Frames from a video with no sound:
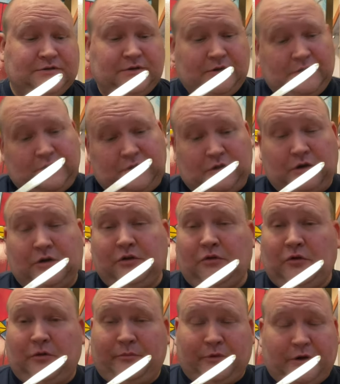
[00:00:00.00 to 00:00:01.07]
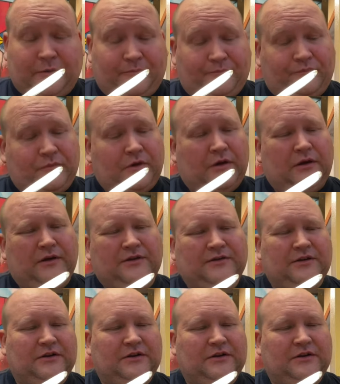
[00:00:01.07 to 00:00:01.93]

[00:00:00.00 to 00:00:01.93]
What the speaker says: a good cornbread.